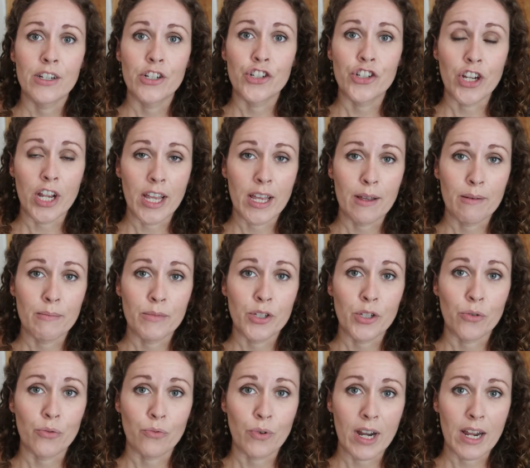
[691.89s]

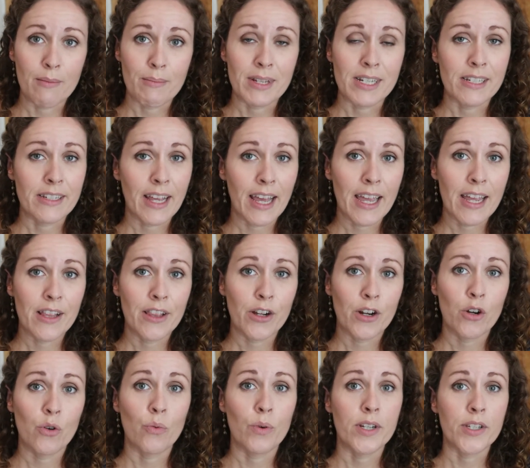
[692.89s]
James Raymond
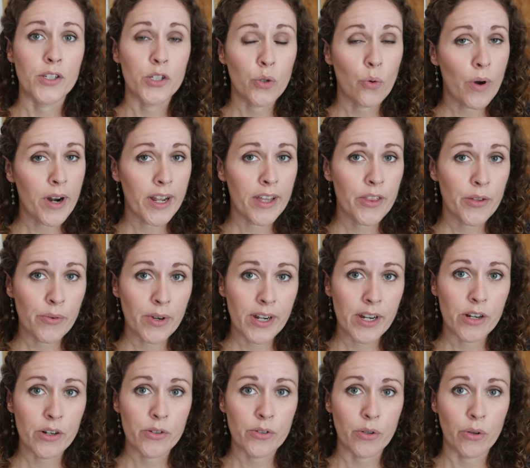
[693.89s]
Taylor was twenty-three
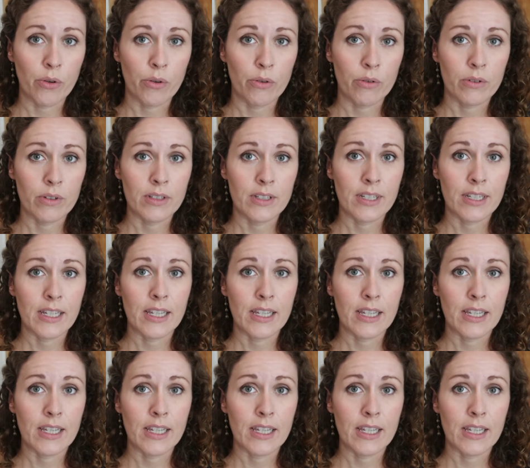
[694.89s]
years old.